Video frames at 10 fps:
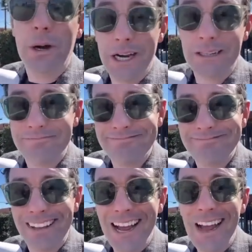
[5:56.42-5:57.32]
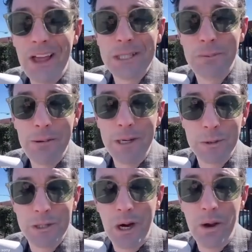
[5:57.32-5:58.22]
So we're here. Uh, that's pretty
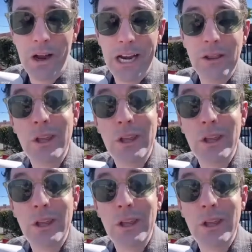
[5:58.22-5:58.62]
much what's going on.